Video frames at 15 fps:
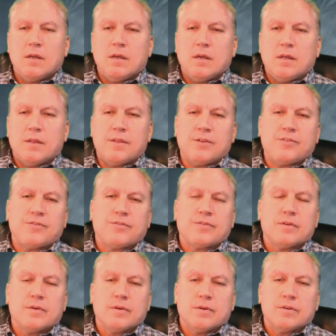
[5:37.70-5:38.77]
this
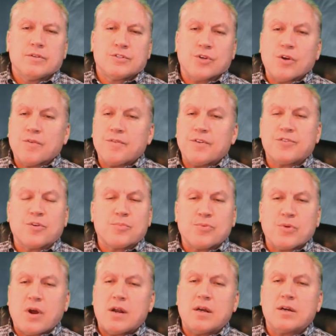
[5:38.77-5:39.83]
service or
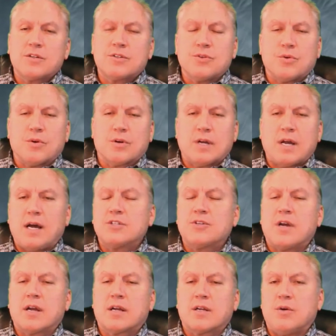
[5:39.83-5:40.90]
product or
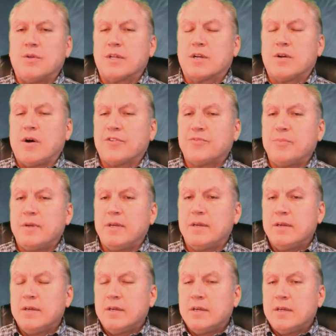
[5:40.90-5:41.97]
contract only cost me
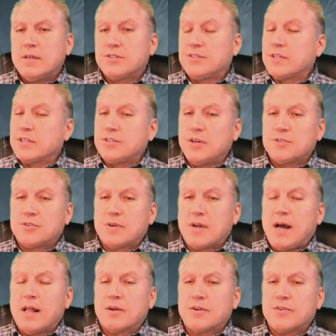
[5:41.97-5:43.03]

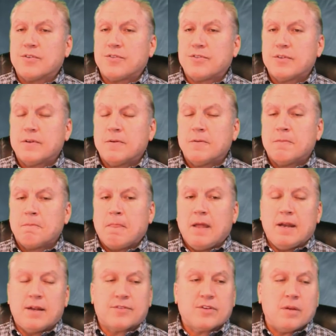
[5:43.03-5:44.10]
$600
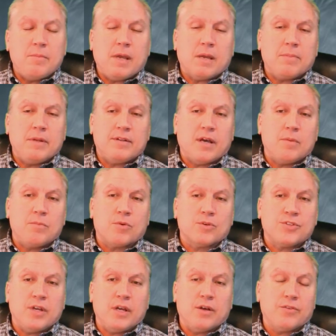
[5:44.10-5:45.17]
and it's going to make me 10 more
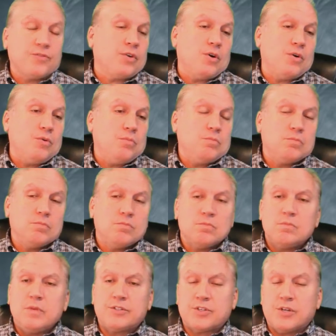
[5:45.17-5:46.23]
sales, so
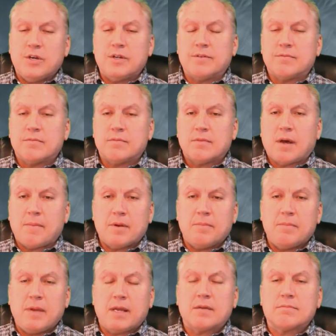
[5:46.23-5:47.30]
it's good. I'm going to
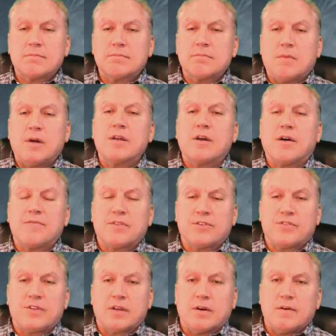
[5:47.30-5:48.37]
make money off this
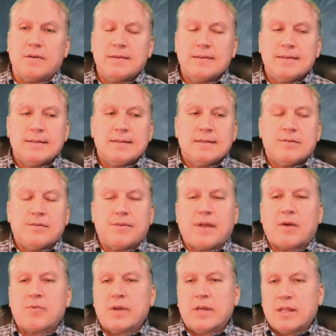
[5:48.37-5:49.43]
deal. Well,
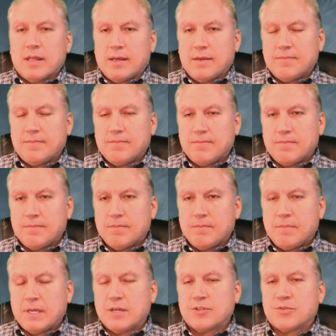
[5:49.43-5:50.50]
not really.
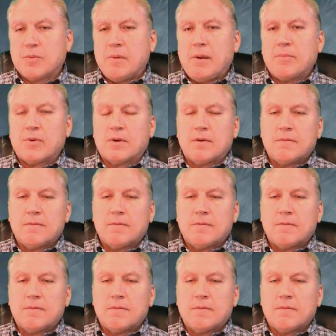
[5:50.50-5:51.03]
Because remember,